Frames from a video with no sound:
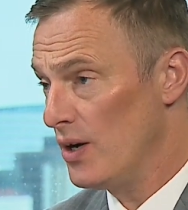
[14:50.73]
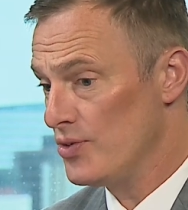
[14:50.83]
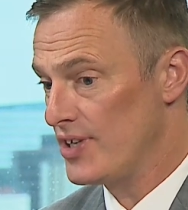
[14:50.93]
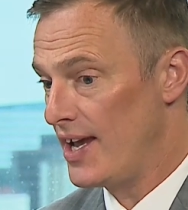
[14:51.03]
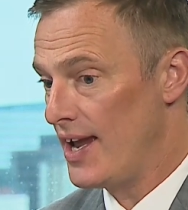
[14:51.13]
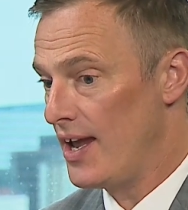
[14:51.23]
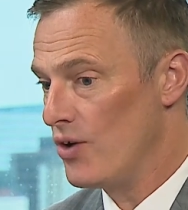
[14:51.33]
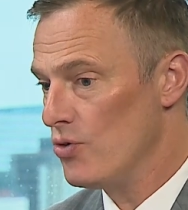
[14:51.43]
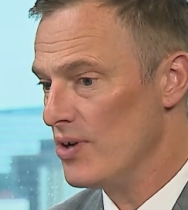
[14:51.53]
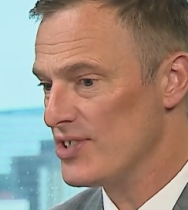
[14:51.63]
I would say
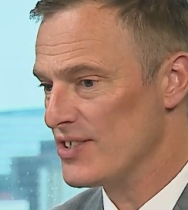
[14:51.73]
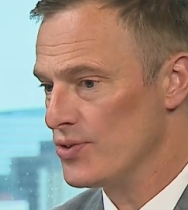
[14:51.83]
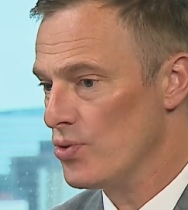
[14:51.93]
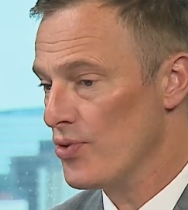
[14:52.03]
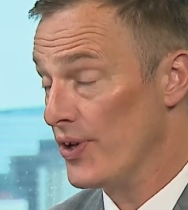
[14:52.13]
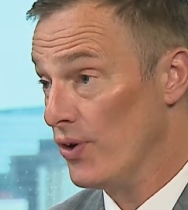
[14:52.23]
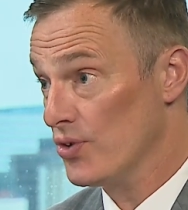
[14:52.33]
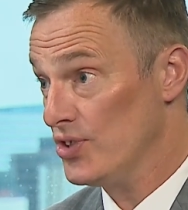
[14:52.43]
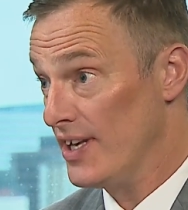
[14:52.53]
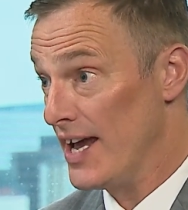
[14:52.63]
almost as an
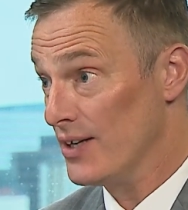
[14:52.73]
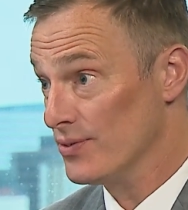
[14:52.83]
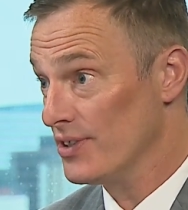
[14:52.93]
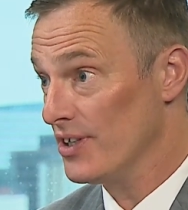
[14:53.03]
orthodoxy now,